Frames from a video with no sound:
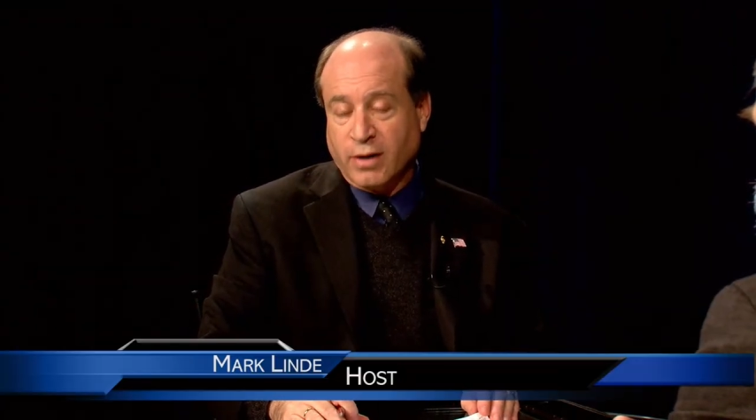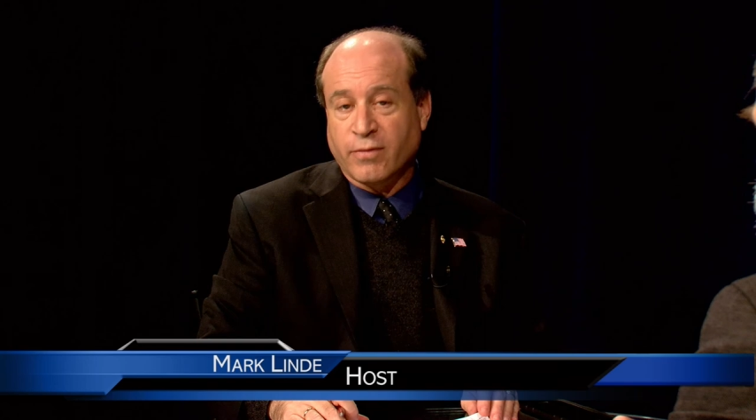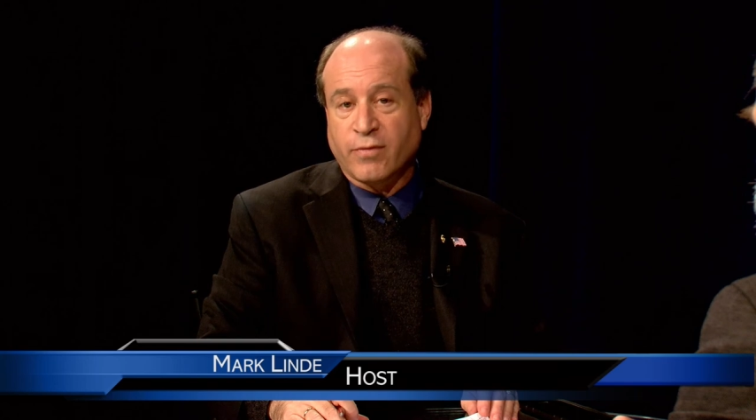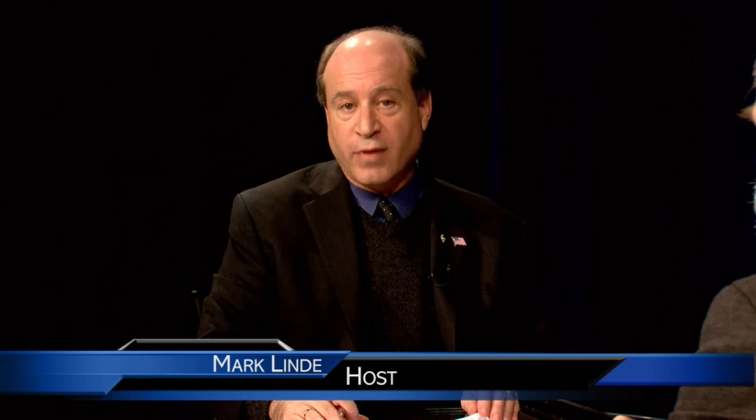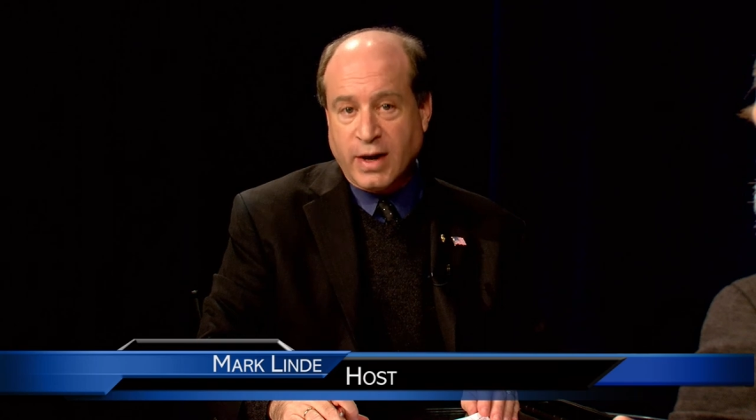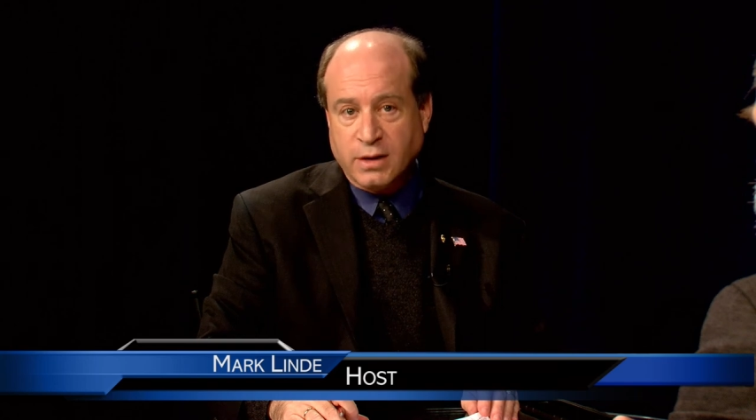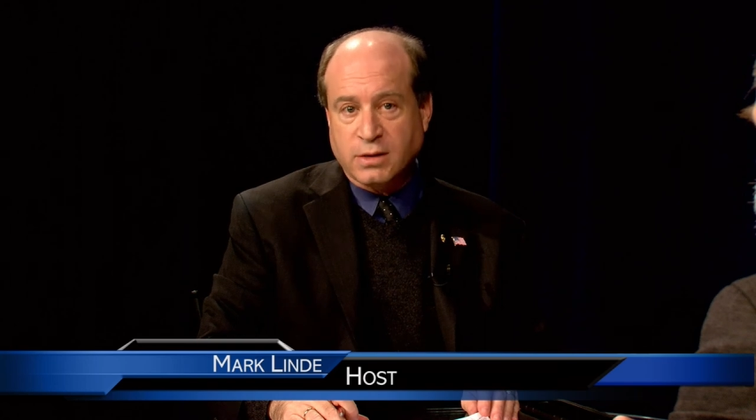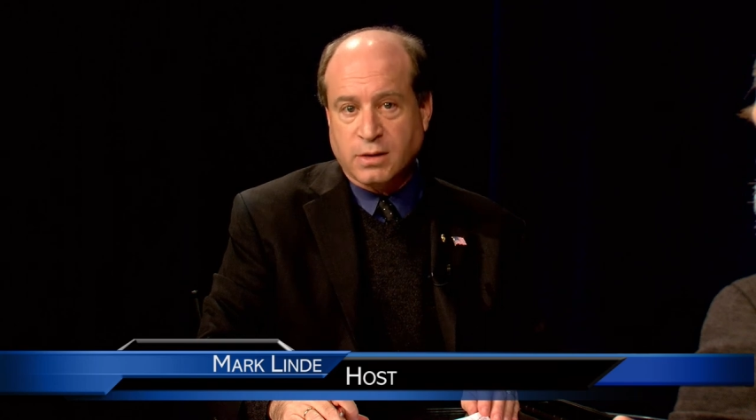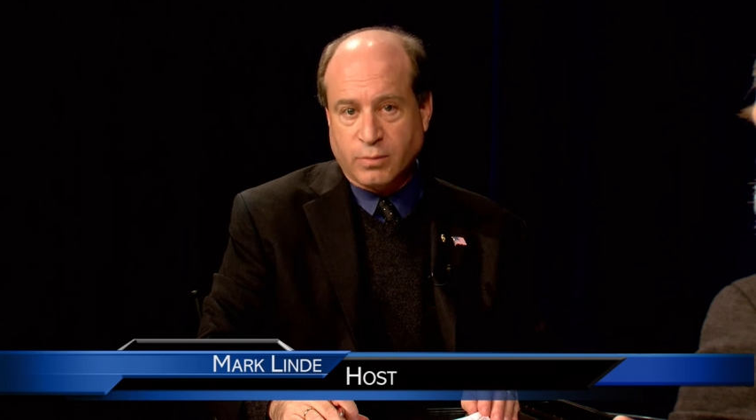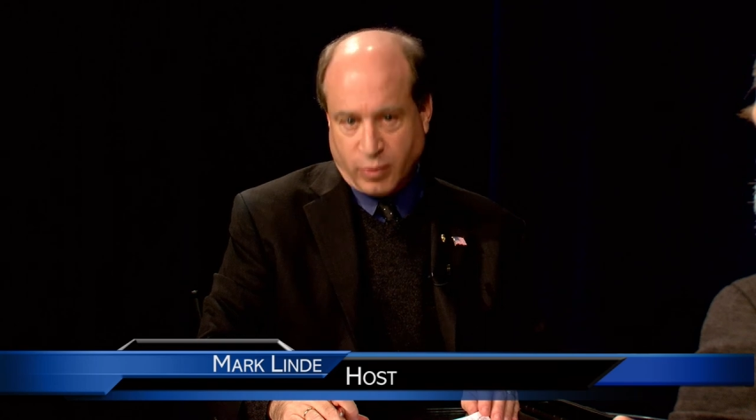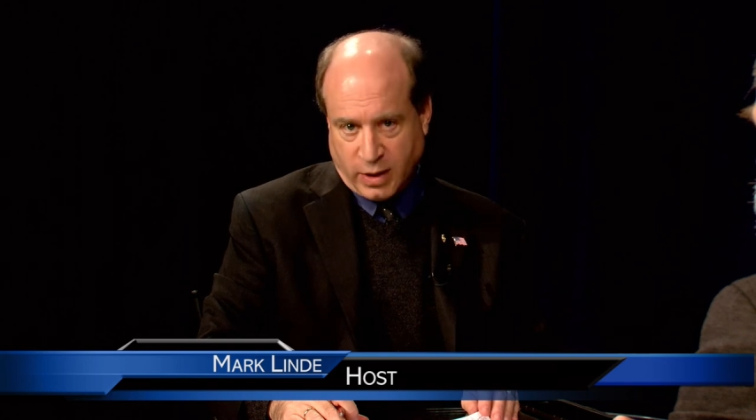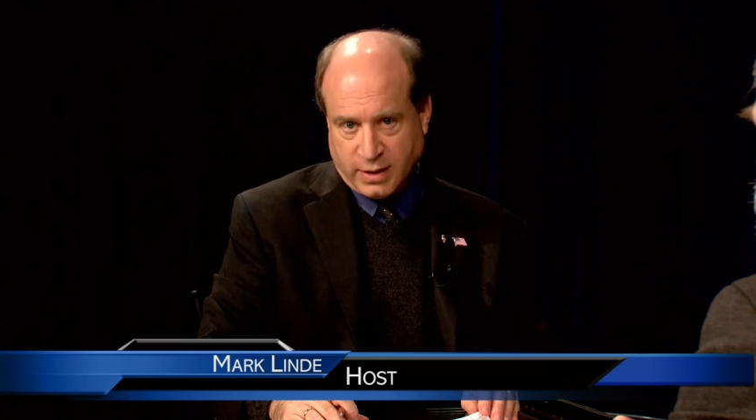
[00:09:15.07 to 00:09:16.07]
events,
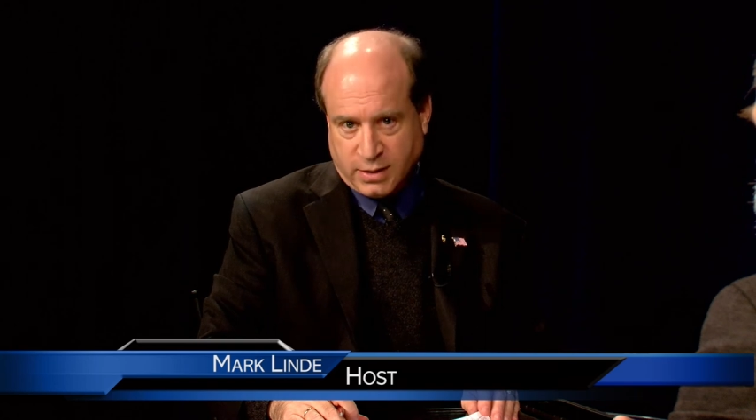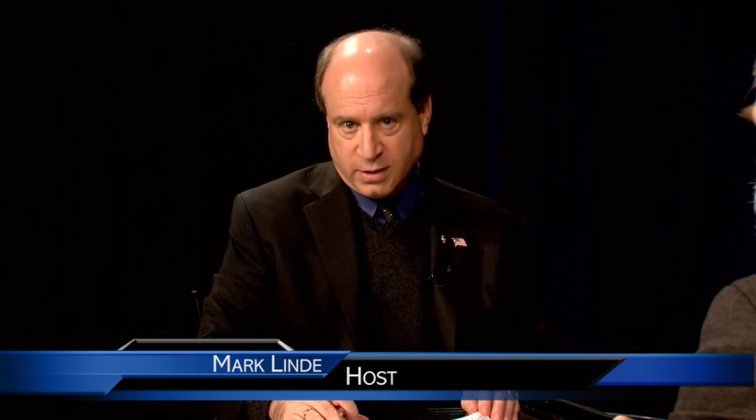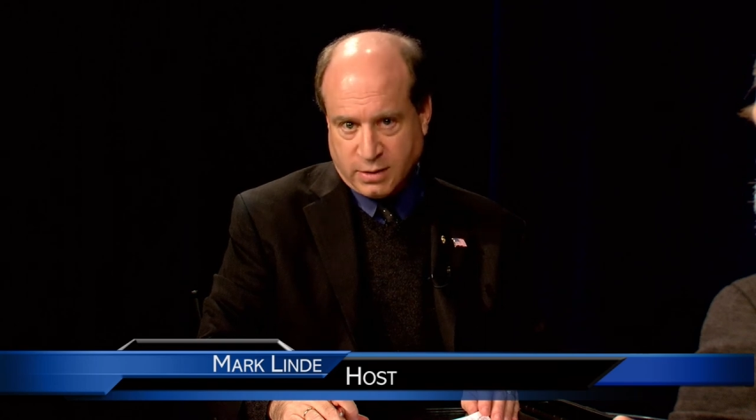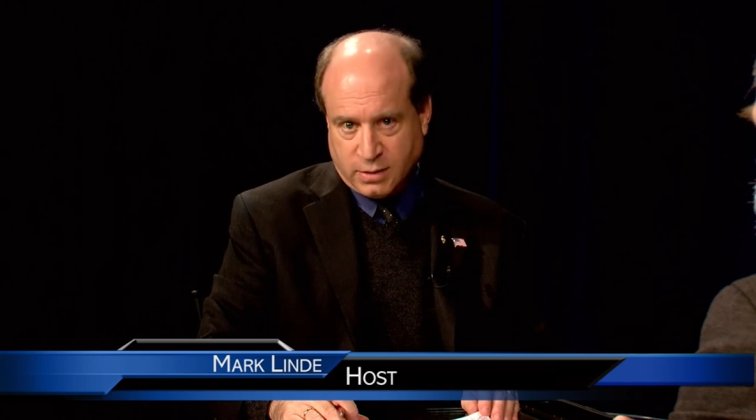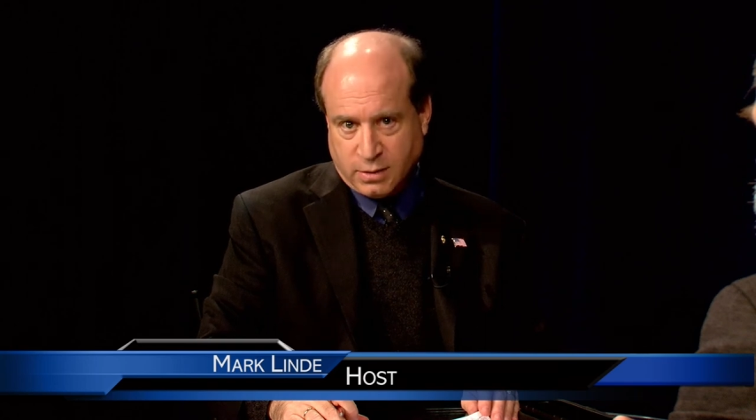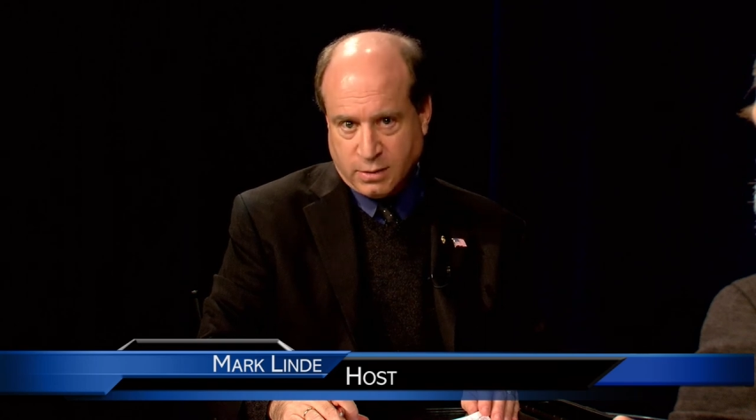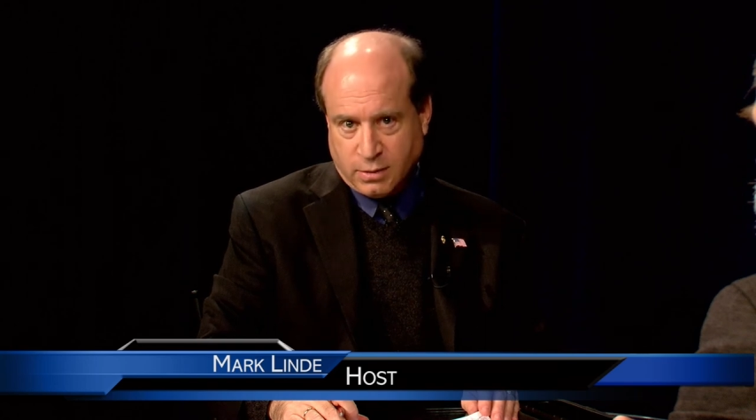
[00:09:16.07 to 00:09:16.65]
places,